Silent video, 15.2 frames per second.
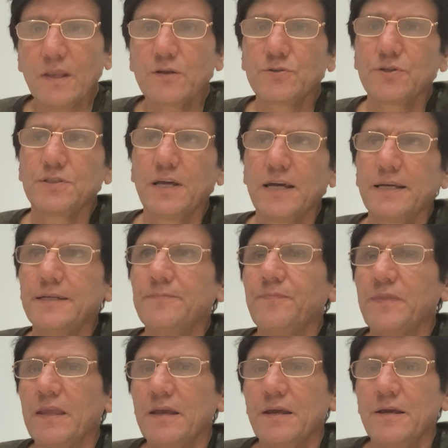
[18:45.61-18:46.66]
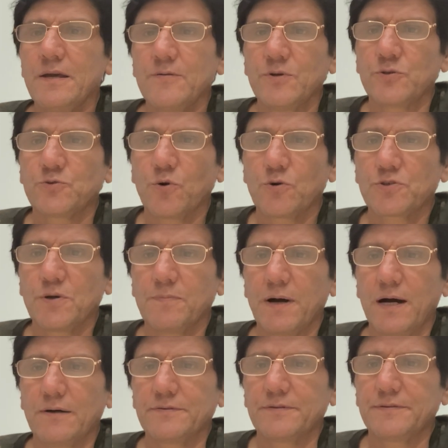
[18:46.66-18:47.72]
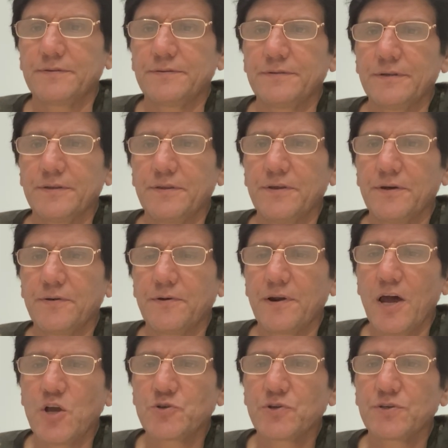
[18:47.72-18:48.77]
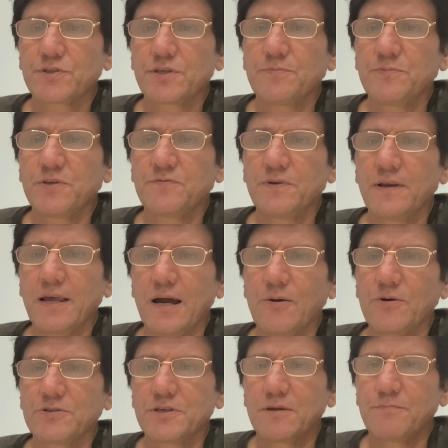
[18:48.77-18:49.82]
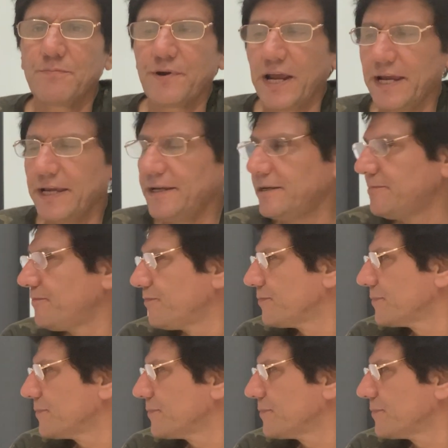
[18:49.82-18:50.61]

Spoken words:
Today we talked about the relationship between language and brain.